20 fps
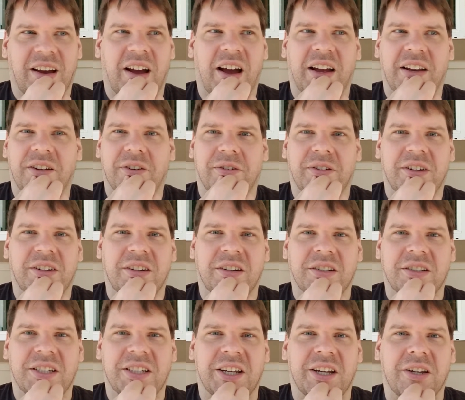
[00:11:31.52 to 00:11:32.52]
I don't
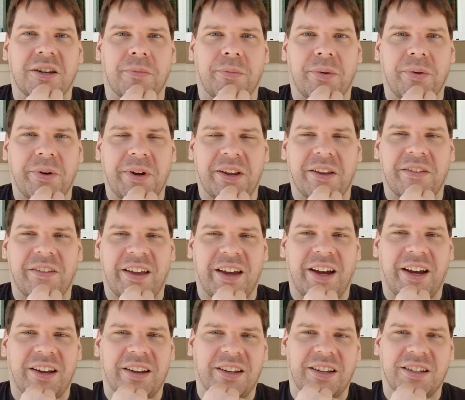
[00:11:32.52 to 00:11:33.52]
understand the point of
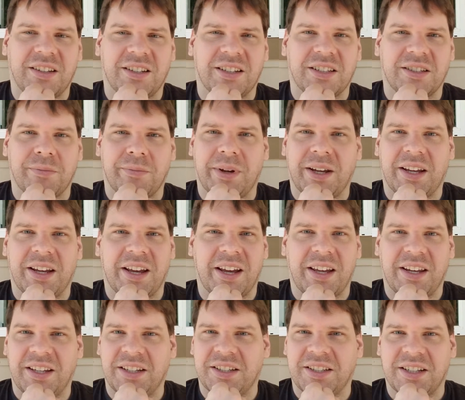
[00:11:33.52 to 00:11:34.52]
that. It doesn't make
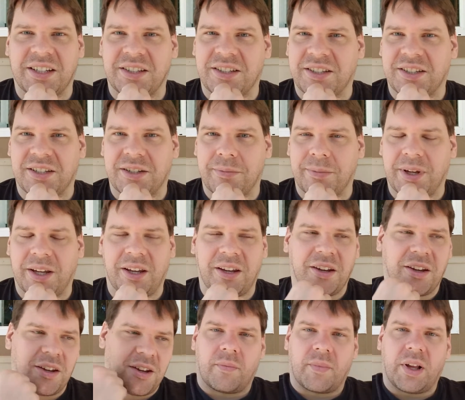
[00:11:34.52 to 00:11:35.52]
any sense to me.
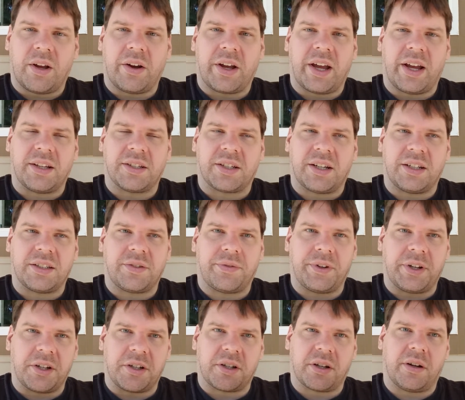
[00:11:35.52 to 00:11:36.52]
Okay, so let's
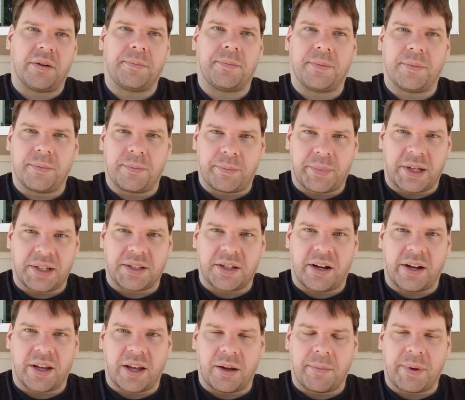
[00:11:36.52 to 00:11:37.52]
finish up by
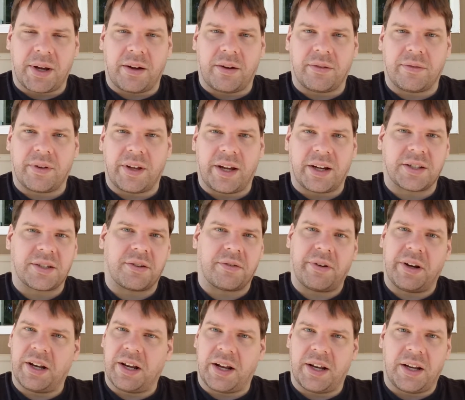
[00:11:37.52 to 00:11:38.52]
talking about
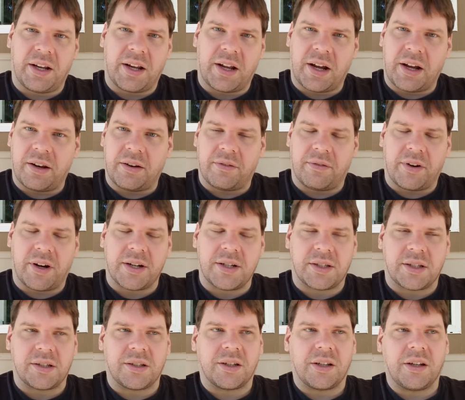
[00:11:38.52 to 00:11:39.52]
X399 and
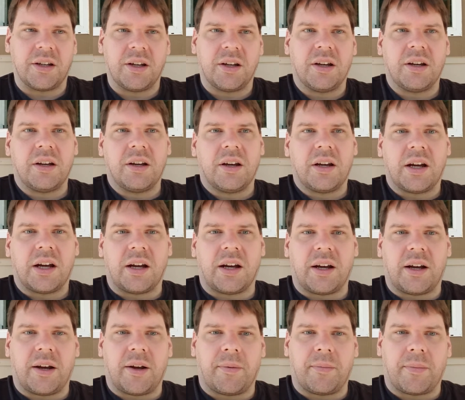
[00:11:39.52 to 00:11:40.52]
Ryzen.
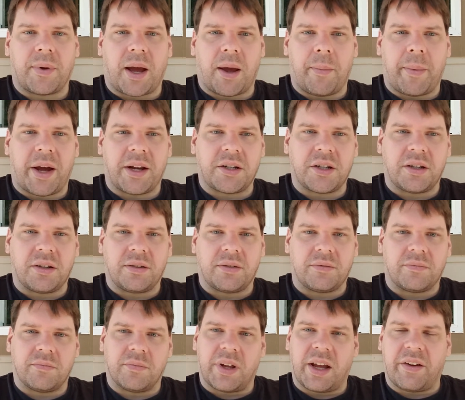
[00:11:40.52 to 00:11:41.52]
I
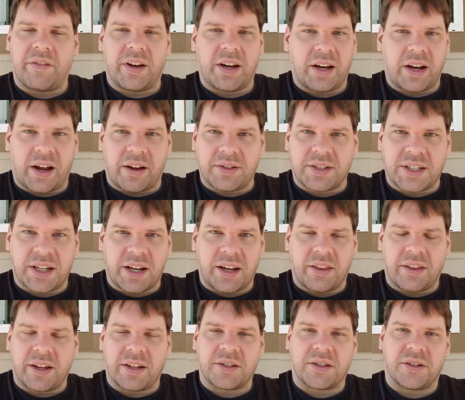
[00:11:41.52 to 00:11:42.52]
imagine they haven't announced
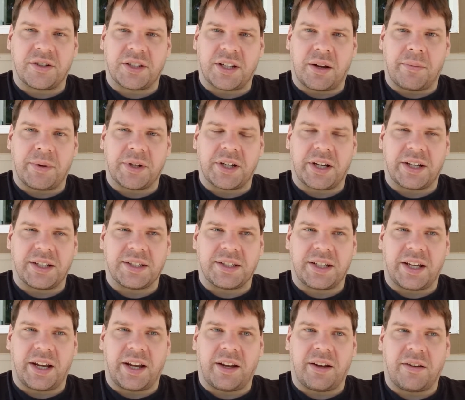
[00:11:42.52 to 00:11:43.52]
anything, so there's not much I can
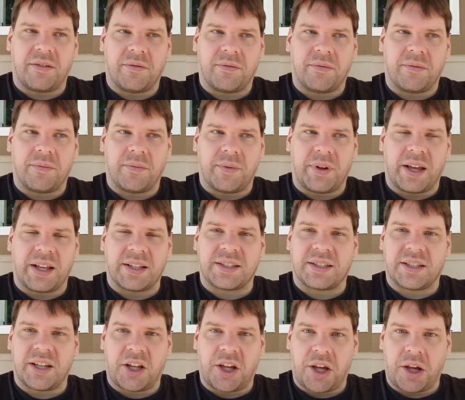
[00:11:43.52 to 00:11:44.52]
say.
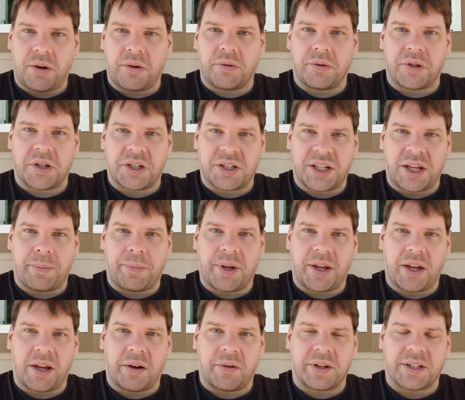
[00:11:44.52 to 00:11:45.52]
It's huge
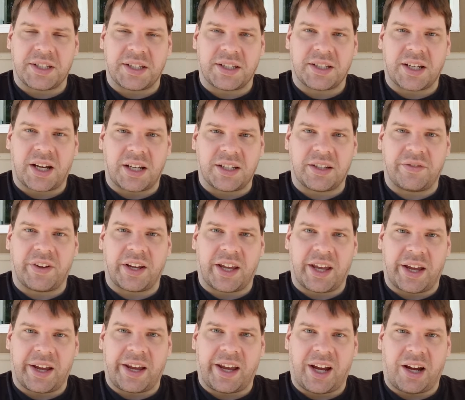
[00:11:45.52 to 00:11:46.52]
CPU. It's the size of a
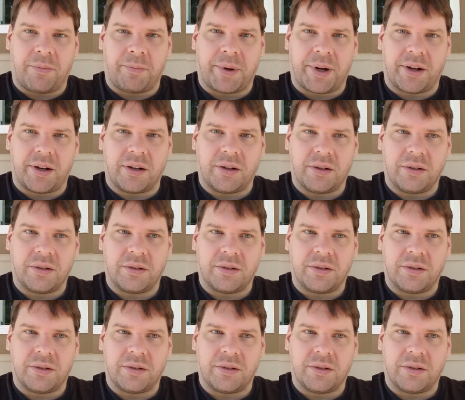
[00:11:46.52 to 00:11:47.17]
Kit Kat bar.